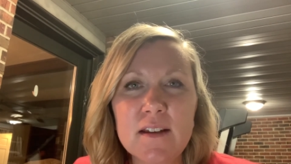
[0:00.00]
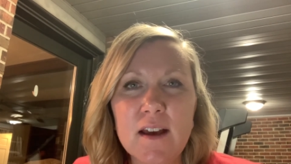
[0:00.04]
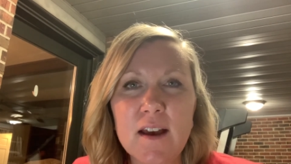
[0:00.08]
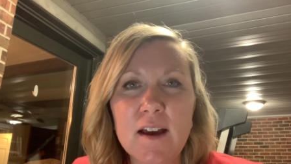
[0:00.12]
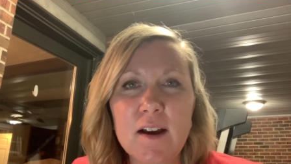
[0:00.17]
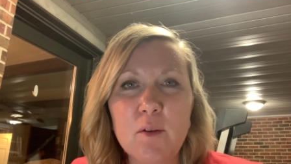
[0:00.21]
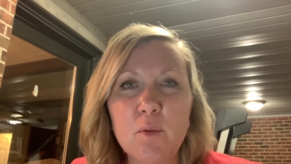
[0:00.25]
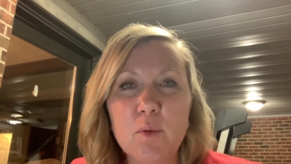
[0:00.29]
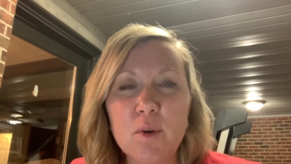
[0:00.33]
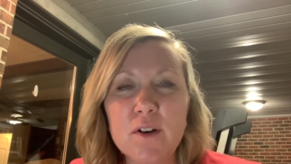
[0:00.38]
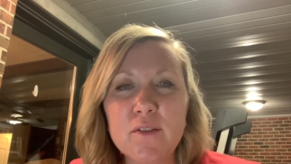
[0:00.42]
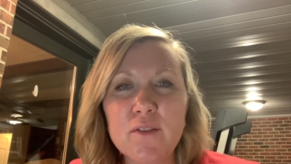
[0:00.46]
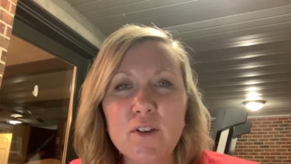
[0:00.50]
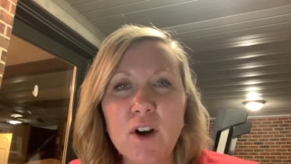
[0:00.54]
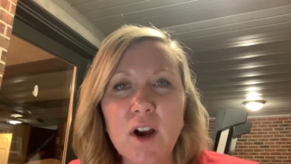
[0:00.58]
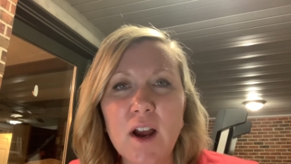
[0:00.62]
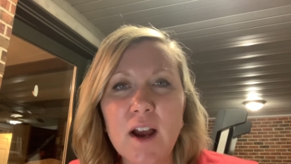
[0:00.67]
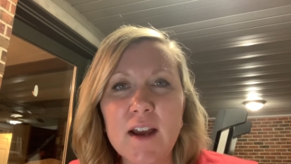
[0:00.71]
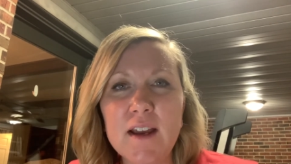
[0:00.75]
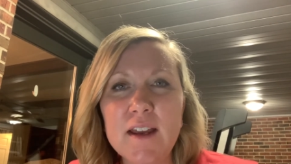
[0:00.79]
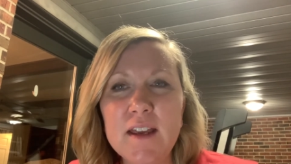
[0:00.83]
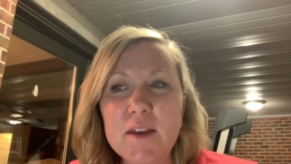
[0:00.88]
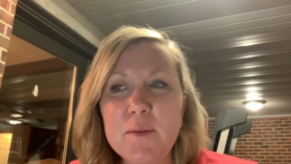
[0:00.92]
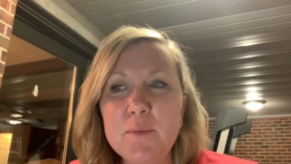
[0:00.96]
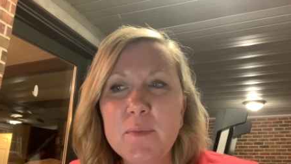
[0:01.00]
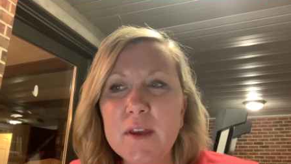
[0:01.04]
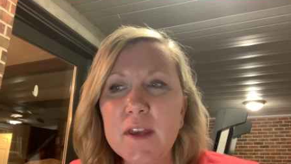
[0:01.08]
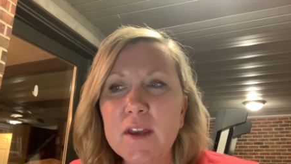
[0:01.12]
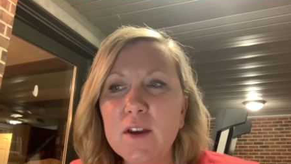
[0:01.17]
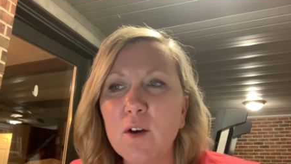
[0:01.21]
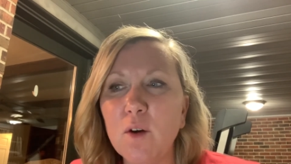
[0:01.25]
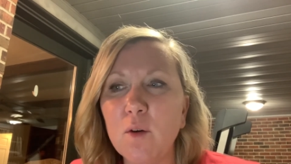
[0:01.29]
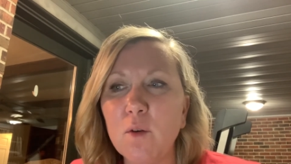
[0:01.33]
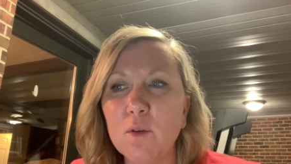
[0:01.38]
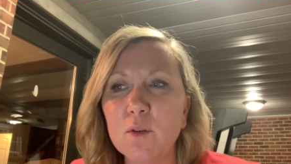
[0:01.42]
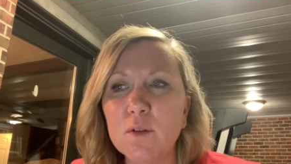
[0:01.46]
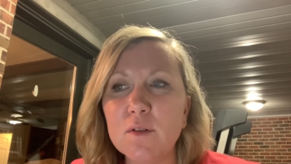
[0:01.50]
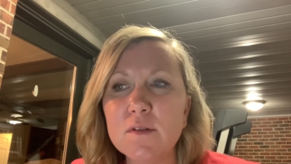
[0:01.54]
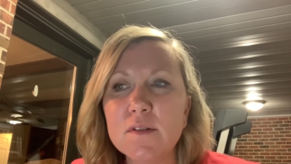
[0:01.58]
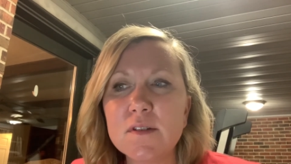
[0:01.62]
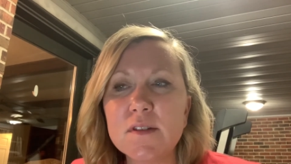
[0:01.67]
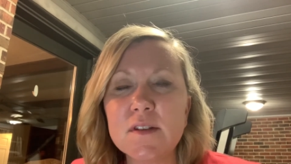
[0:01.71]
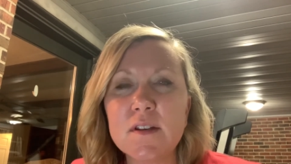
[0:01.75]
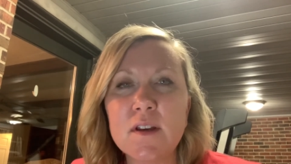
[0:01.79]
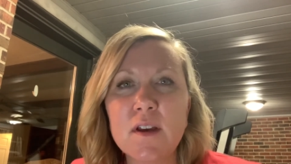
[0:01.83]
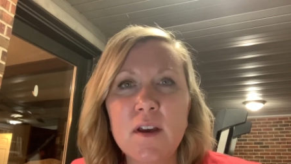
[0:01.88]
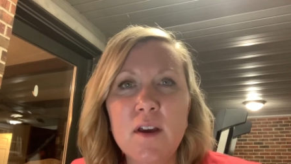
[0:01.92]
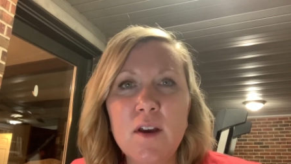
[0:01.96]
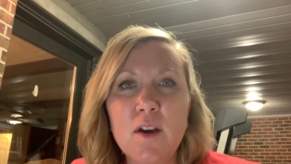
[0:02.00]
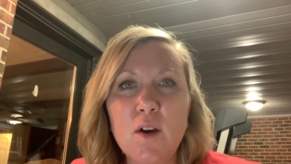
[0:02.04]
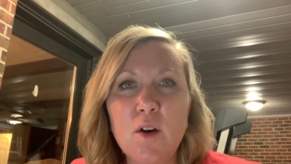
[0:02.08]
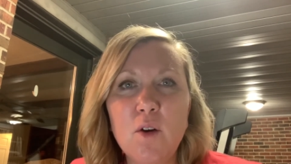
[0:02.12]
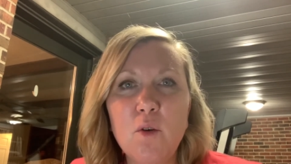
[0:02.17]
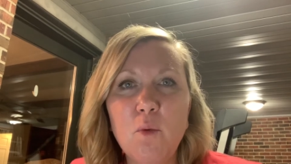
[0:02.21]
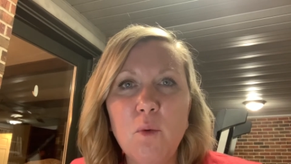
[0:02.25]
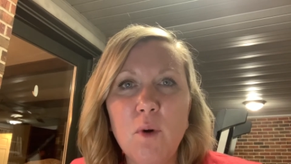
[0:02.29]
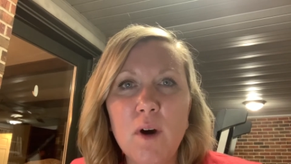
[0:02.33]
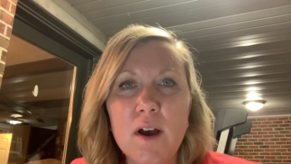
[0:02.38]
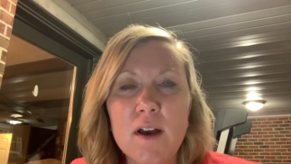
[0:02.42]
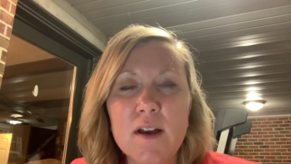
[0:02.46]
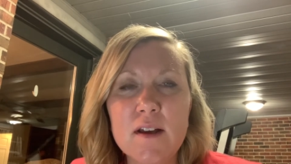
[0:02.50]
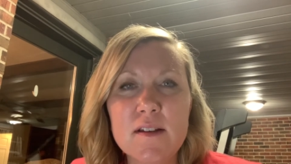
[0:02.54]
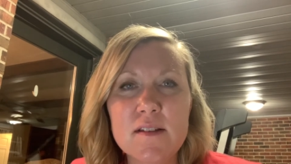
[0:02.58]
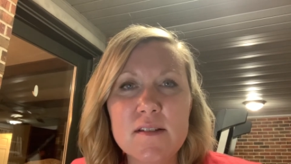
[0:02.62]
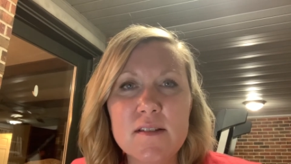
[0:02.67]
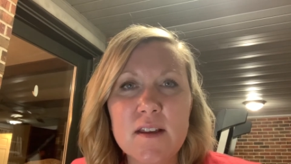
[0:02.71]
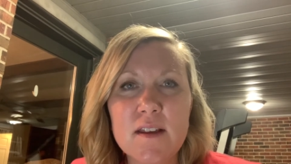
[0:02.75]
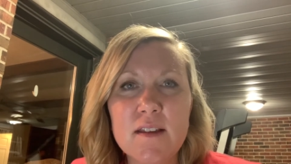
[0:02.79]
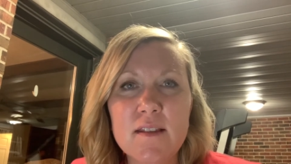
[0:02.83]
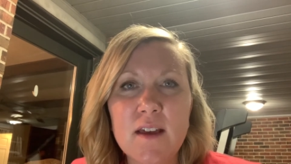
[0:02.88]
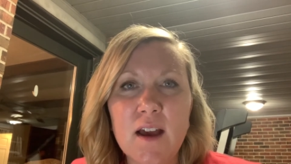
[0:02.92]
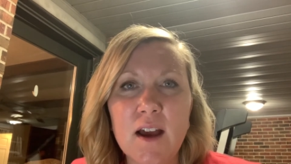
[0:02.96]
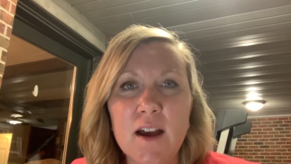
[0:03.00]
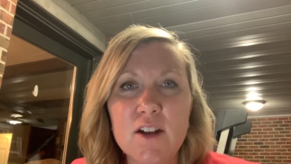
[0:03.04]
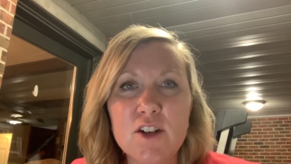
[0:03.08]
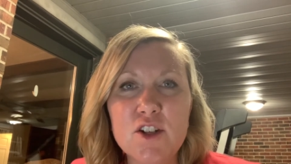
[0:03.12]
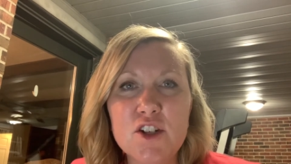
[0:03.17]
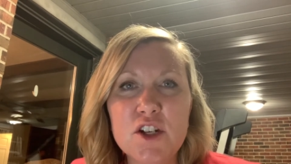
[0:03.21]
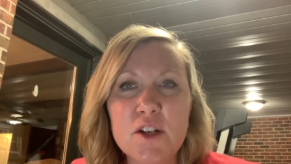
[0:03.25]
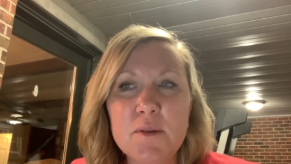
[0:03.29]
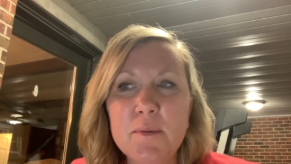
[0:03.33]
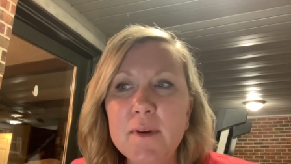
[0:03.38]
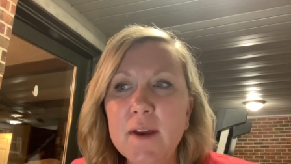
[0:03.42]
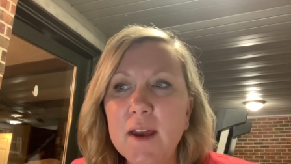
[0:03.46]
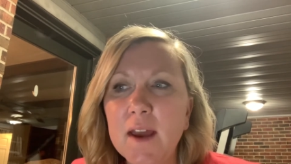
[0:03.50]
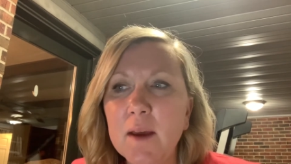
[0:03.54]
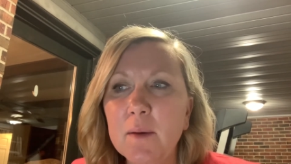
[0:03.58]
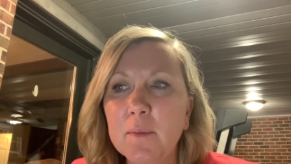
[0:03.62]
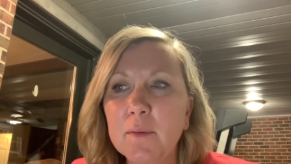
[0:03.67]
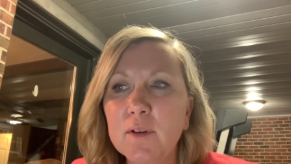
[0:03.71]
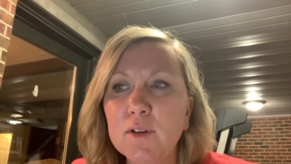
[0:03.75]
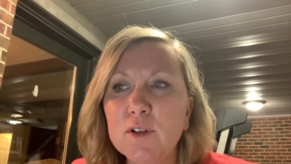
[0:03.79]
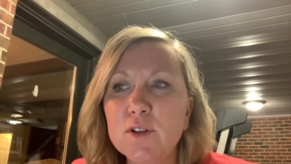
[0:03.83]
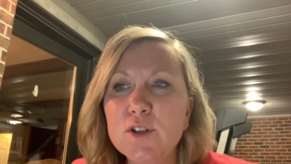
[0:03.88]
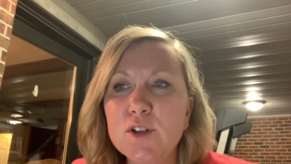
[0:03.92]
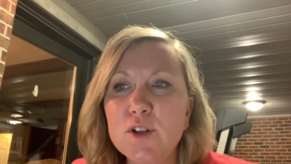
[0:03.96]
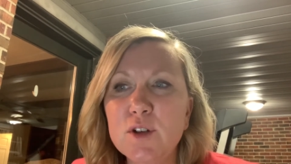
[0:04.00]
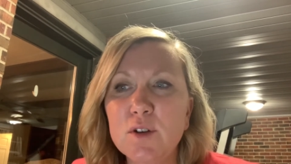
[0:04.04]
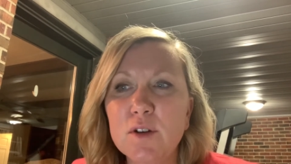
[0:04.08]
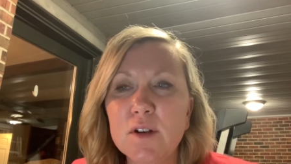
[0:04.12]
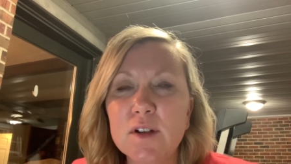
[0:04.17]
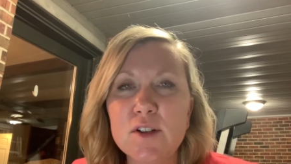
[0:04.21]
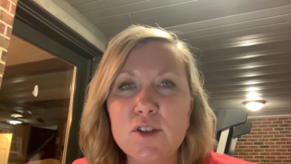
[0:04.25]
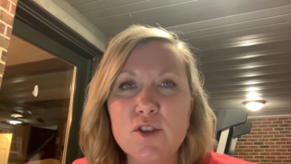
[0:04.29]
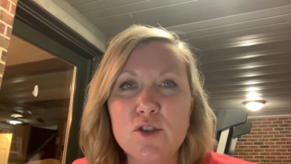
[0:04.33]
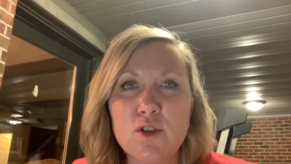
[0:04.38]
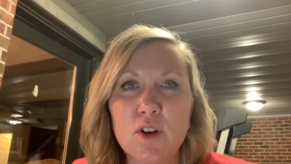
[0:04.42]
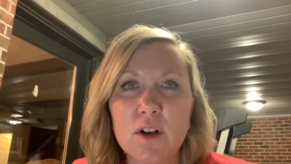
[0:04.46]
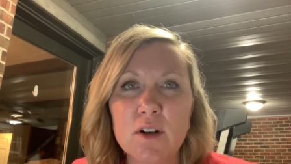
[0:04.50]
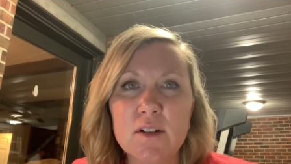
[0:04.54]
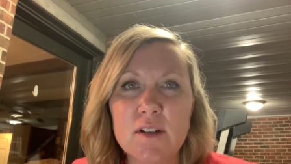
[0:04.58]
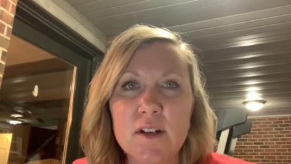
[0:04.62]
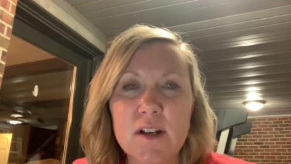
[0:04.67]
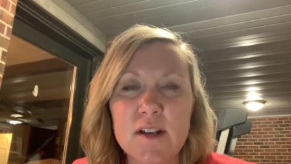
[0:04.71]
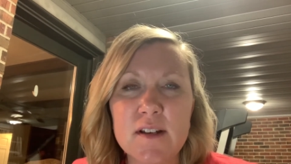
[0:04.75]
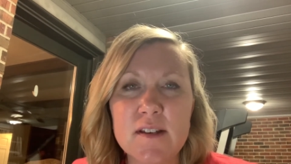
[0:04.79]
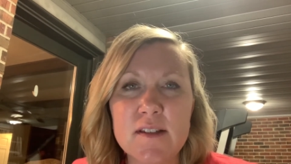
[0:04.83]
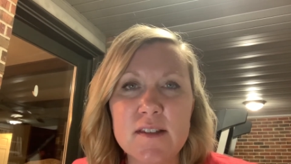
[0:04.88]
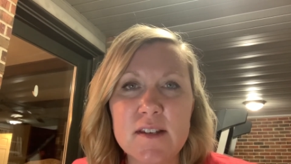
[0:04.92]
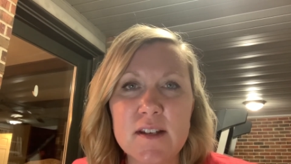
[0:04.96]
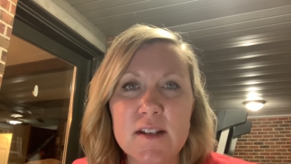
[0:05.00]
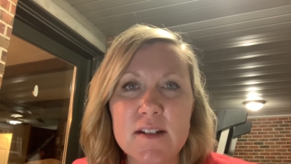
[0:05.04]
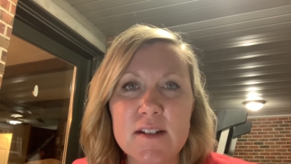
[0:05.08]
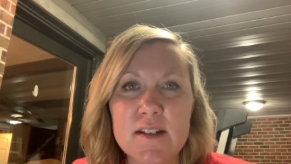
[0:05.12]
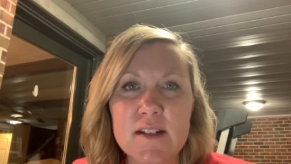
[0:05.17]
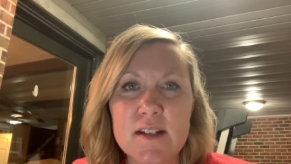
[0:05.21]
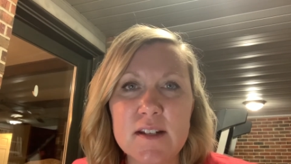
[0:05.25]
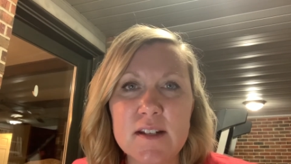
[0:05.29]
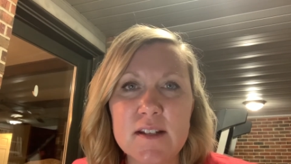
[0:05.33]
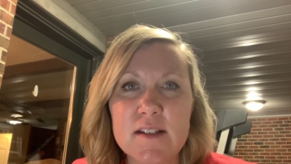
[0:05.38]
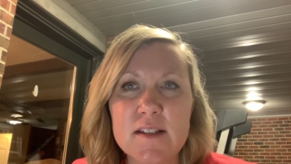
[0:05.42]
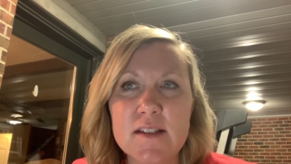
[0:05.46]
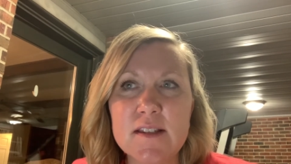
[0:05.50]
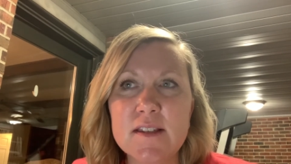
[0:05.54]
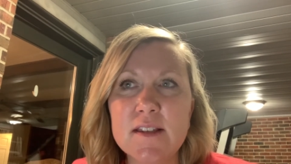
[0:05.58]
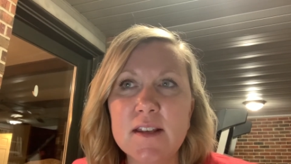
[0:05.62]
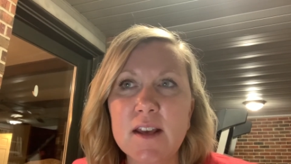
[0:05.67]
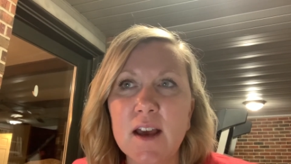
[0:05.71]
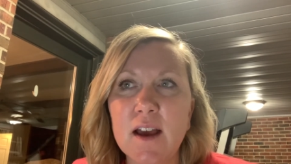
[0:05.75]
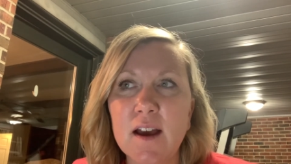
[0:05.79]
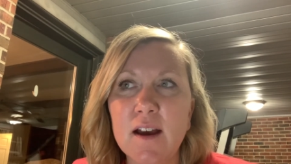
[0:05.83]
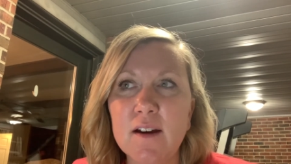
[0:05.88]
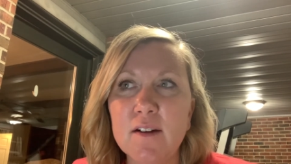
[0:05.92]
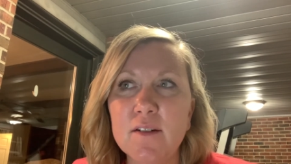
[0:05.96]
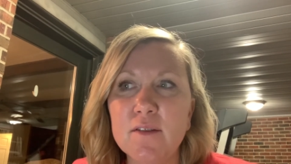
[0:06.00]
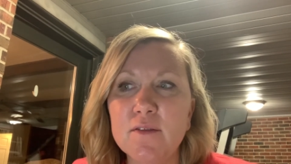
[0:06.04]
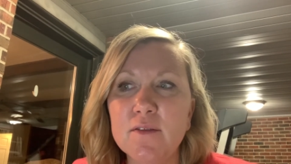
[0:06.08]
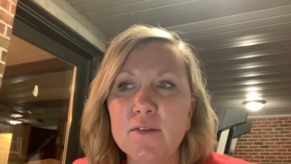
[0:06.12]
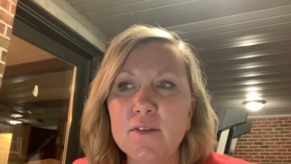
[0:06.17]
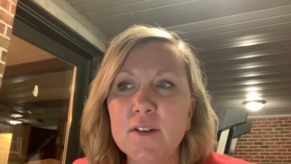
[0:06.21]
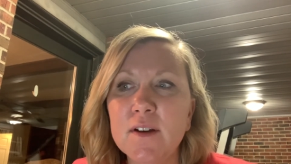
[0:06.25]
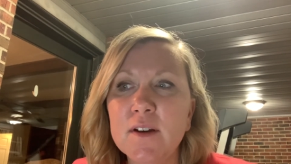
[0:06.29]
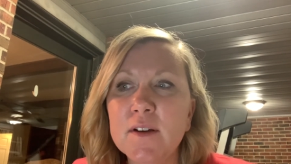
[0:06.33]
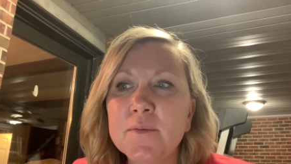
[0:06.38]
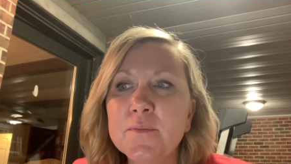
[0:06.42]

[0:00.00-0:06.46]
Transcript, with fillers: Uh, one of her IEP goals was that she be able to construct a sentence of